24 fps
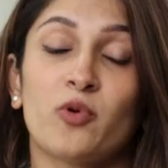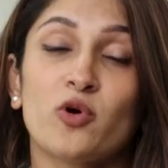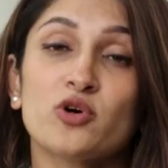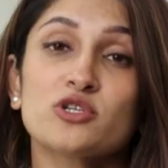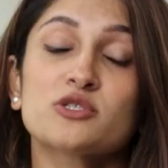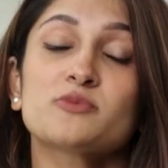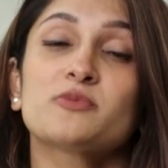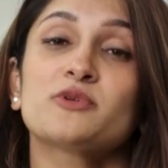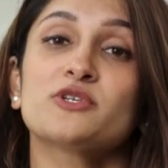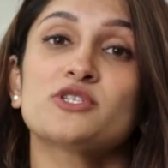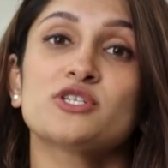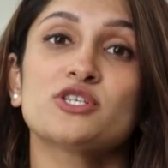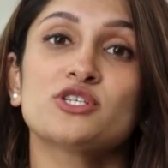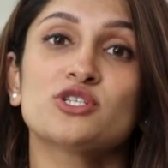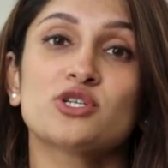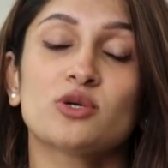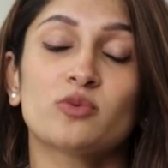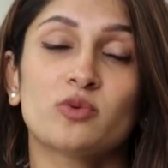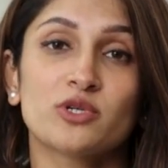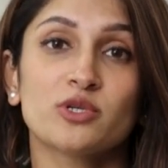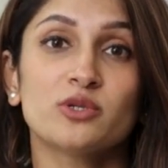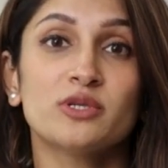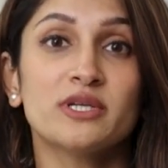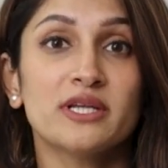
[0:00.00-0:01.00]
Post-procedure,
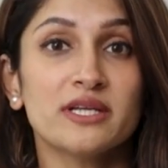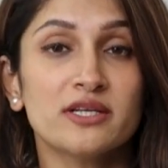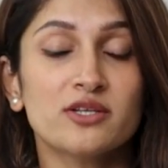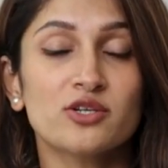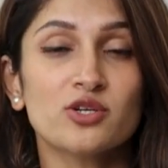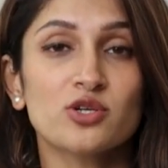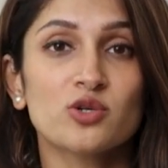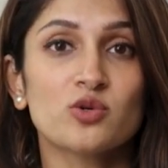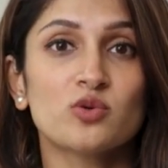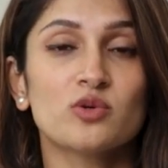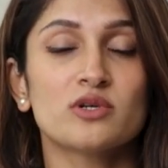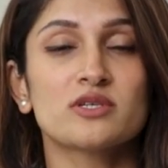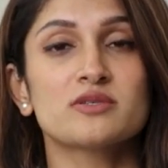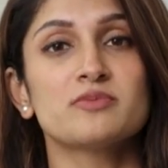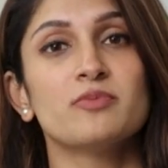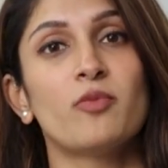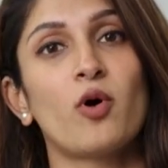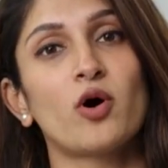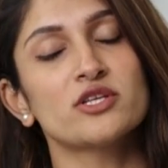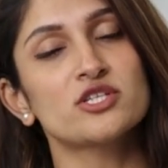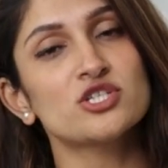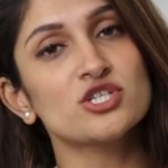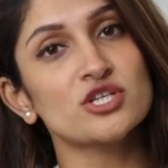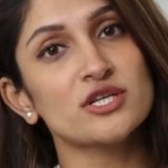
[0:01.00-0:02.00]
what you need to do is
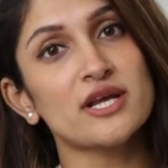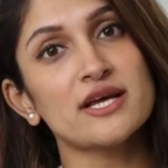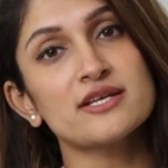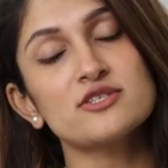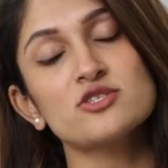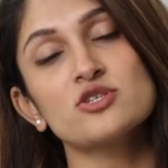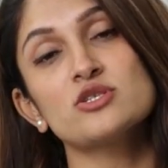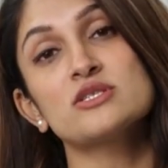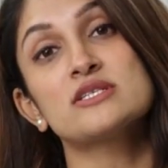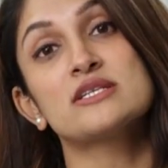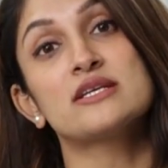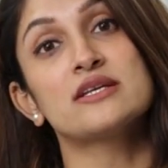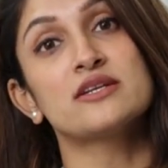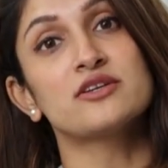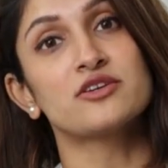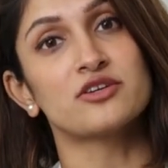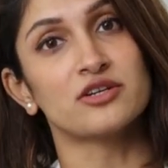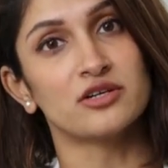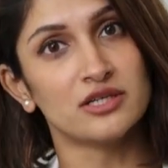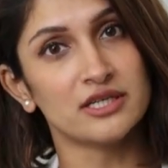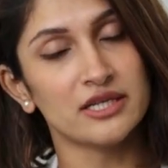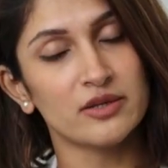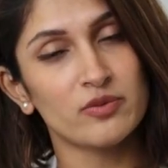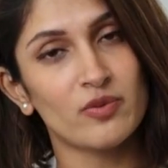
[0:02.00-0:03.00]
moisturize your skin
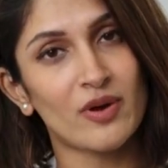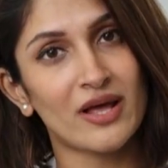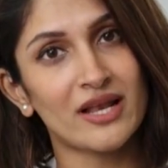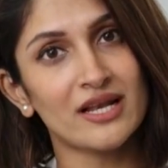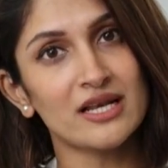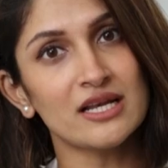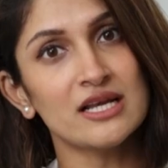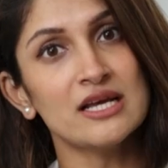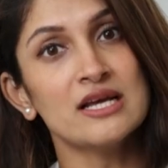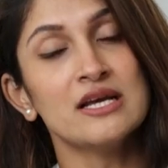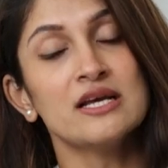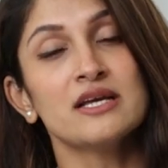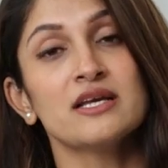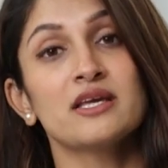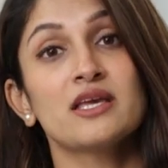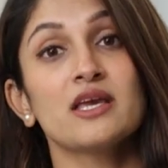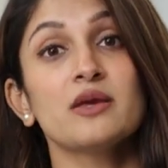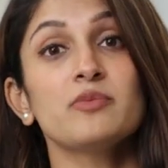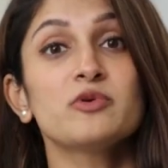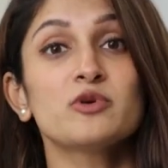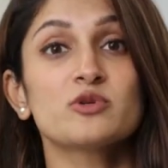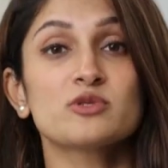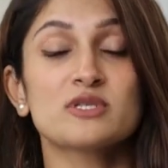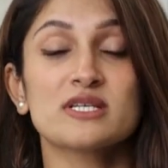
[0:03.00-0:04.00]
really well.
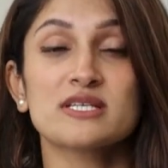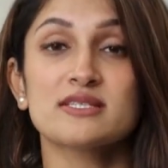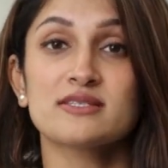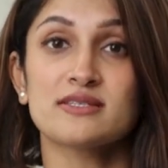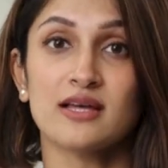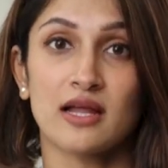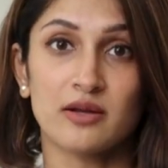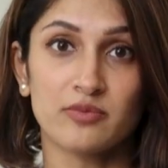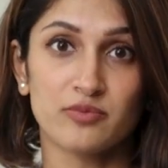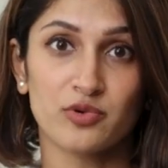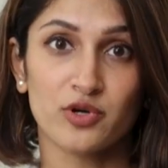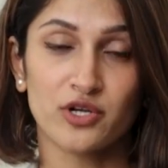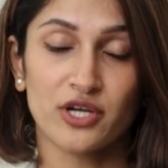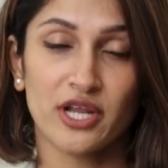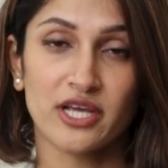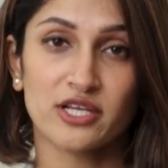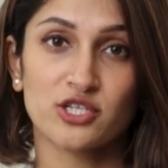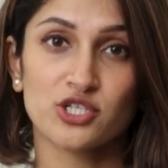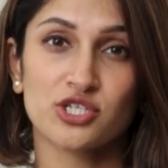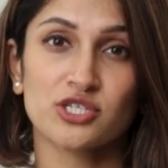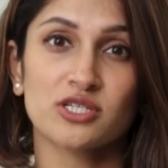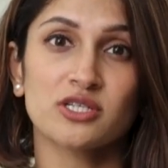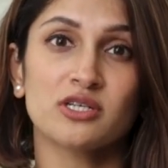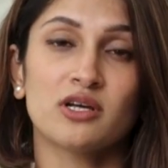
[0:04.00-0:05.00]
Keep using sun
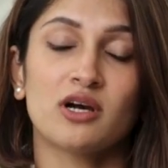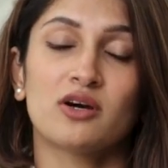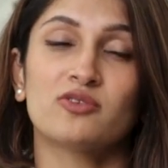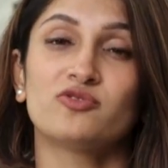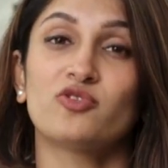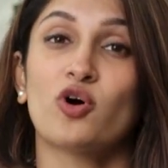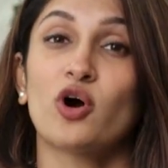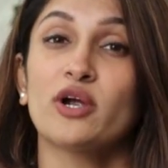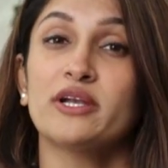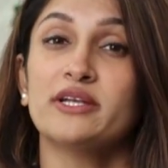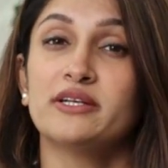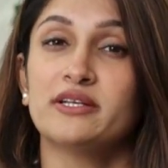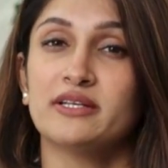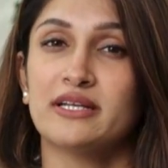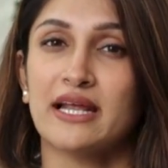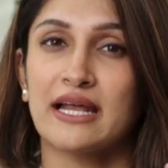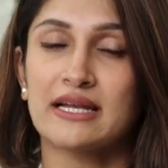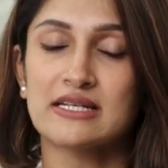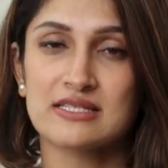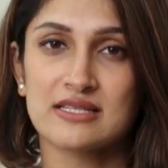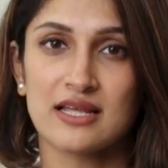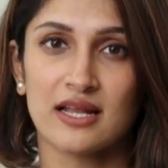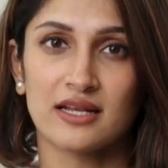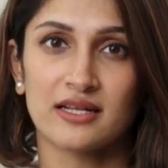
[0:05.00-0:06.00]
protection, avoid
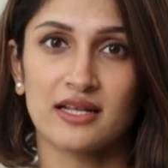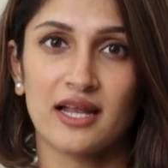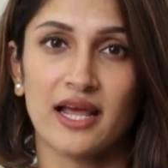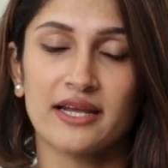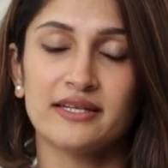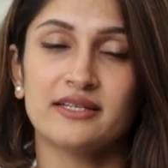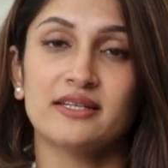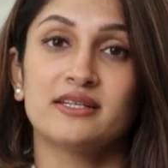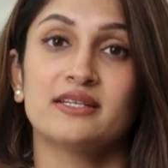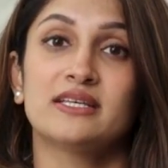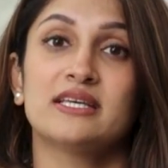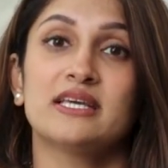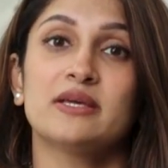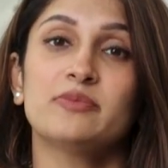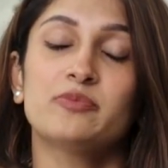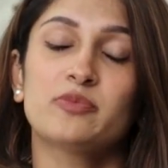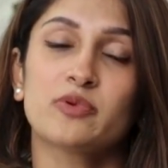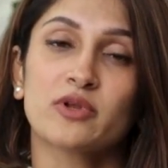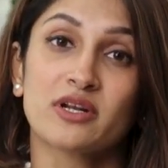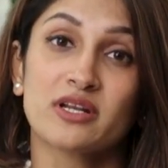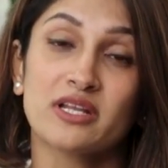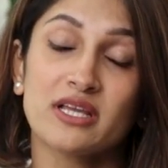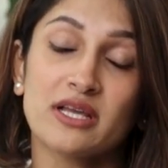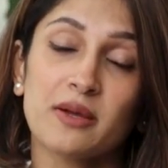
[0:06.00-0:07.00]
direct sunlight, and keep
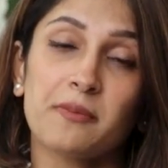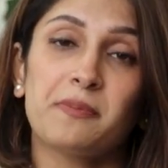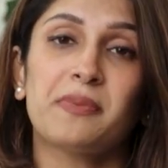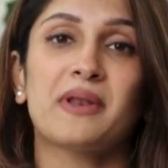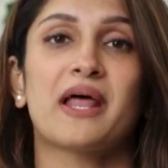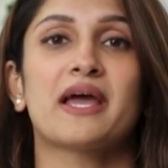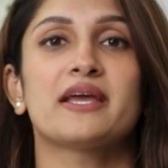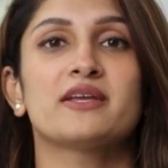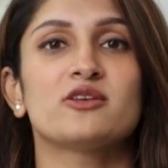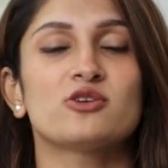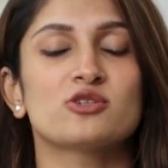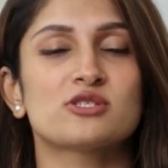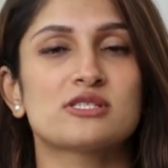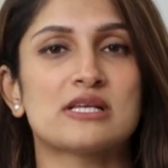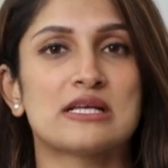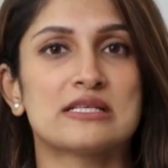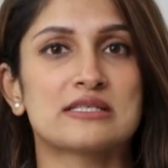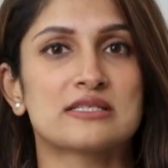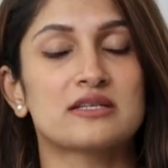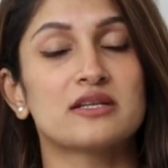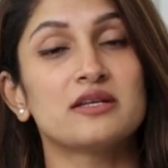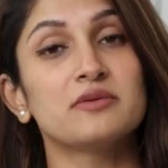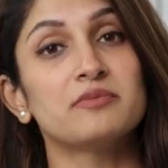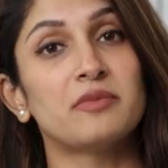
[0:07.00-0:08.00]
reapplying your
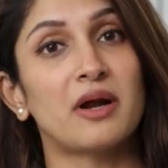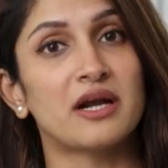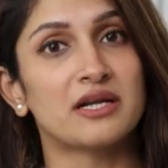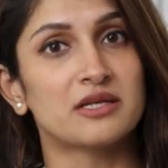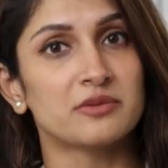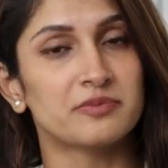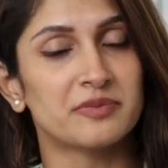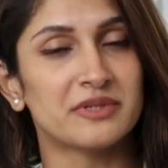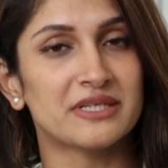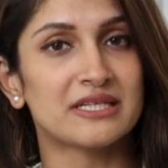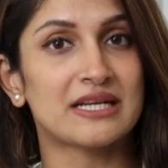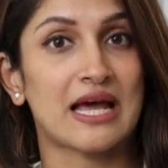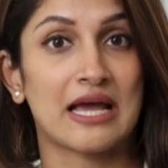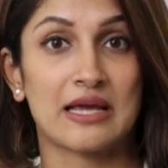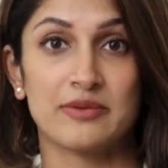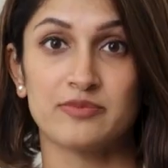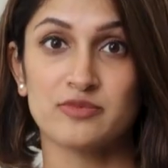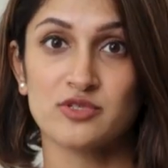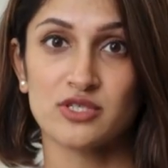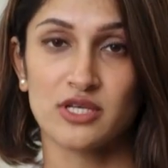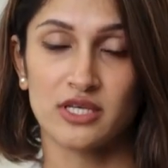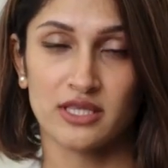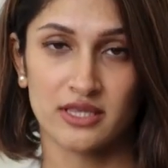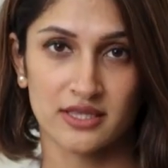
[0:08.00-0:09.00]
sunscreen multiple
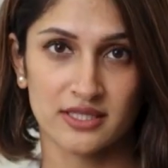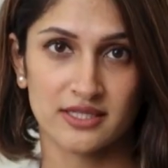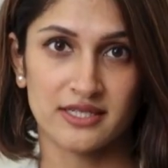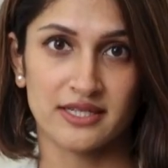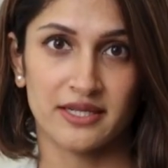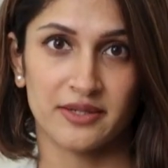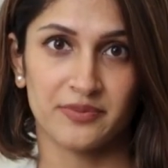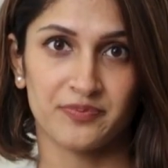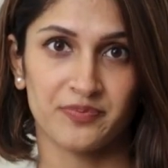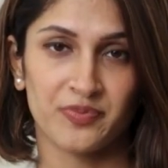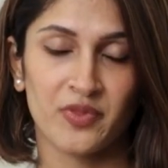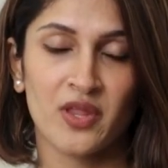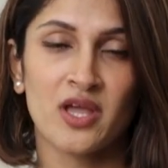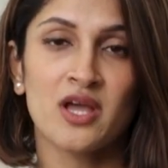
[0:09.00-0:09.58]
times in the day.